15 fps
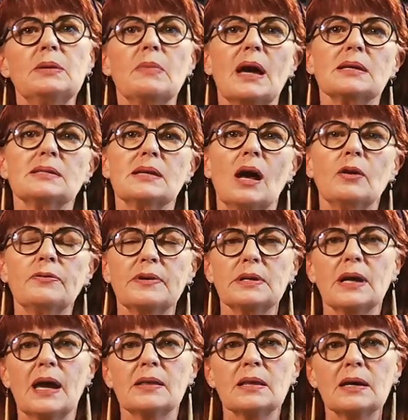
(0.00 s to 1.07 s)
myself and
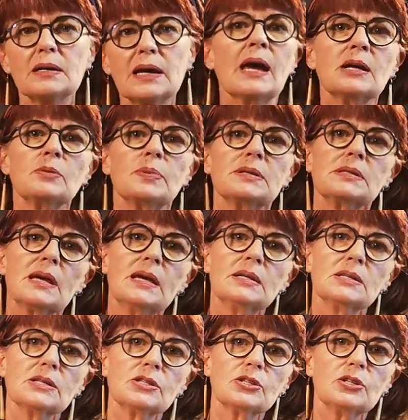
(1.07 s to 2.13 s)
other cannabis
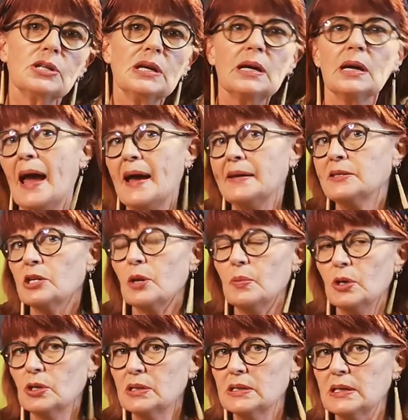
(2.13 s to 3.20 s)
industry and
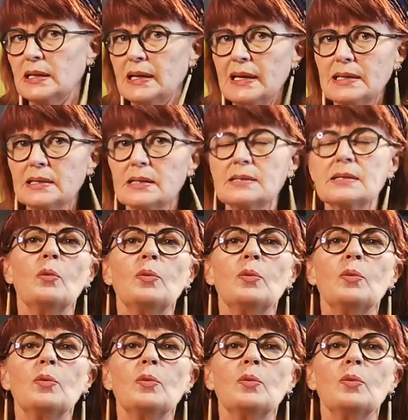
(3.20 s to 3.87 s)
community leaders,